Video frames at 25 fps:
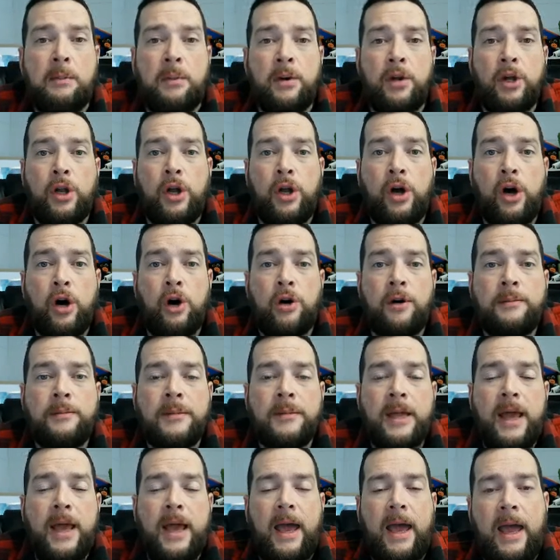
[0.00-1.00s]
below,
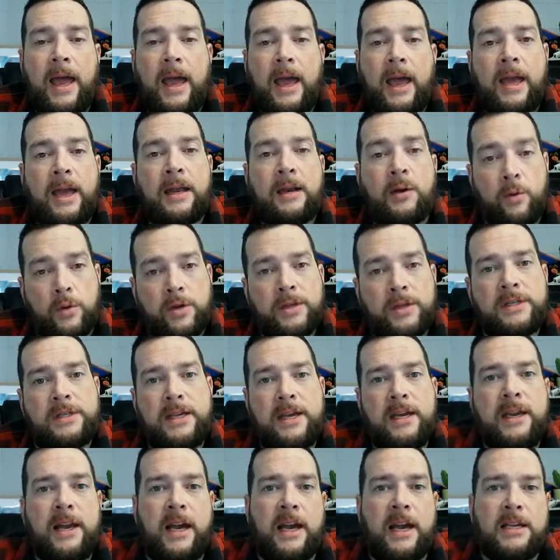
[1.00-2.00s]
and we'll see
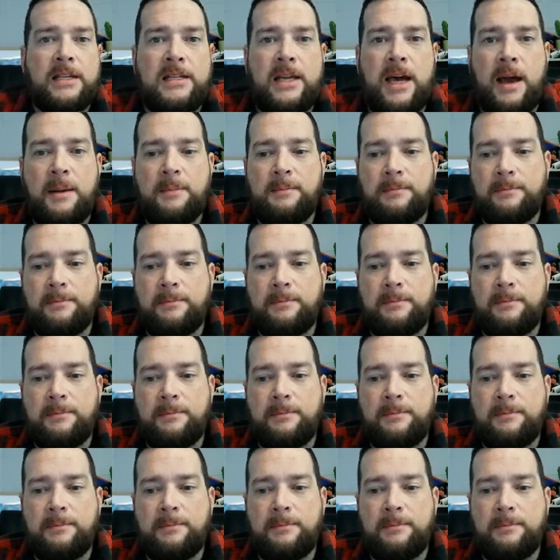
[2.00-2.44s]
you next time.